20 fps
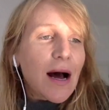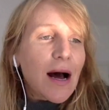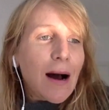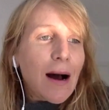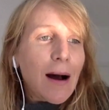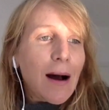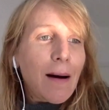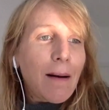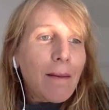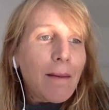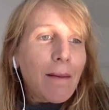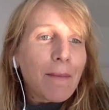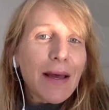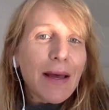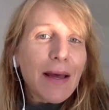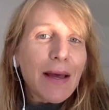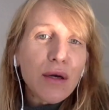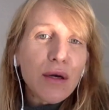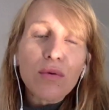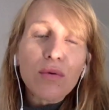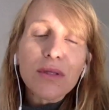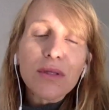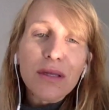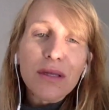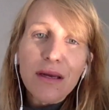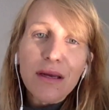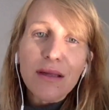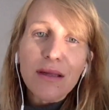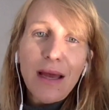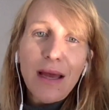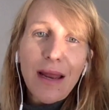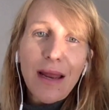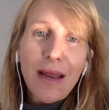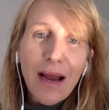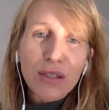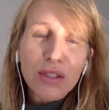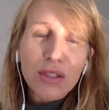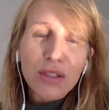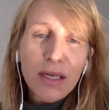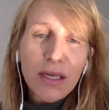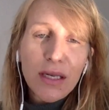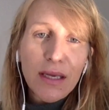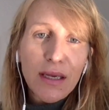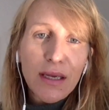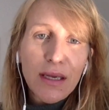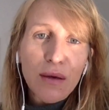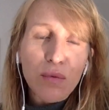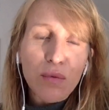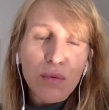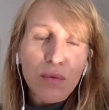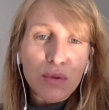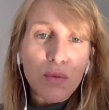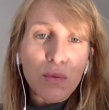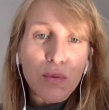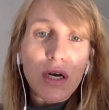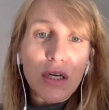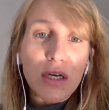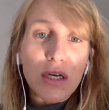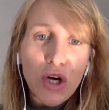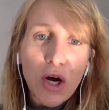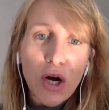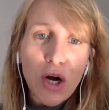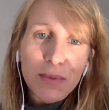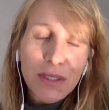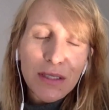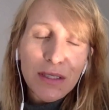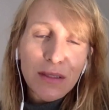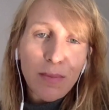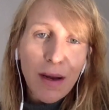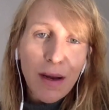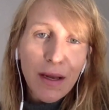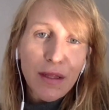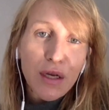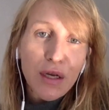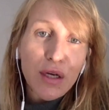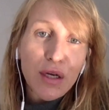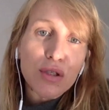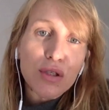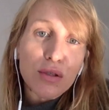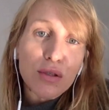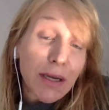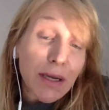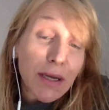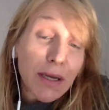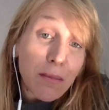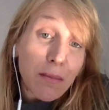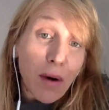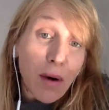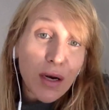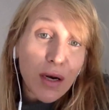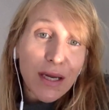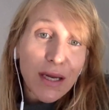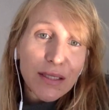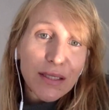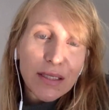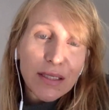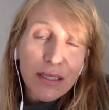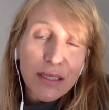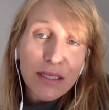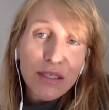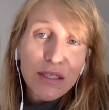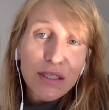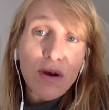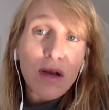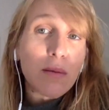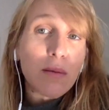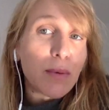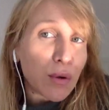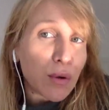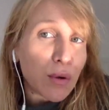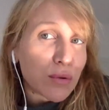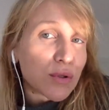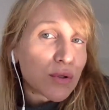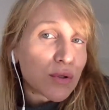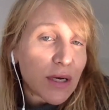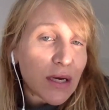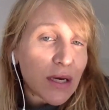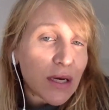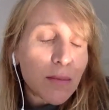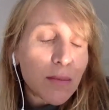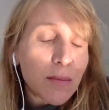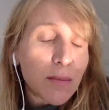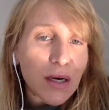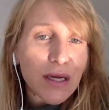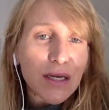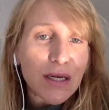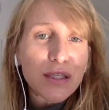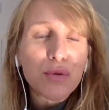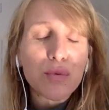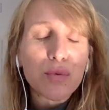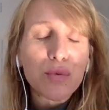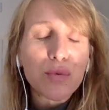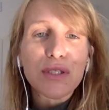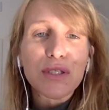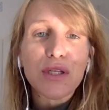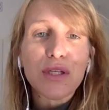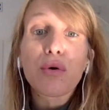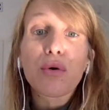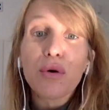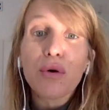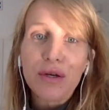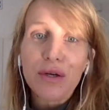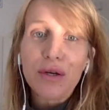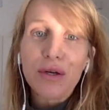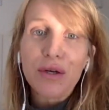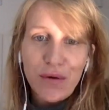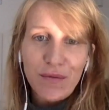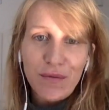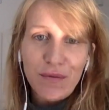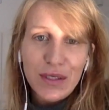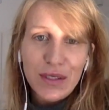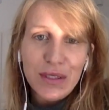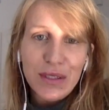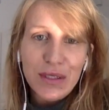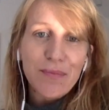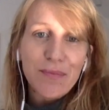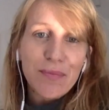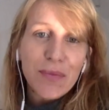And the only thing that actually was well adopted by the market in Israel, but also in other markets, was the courier service.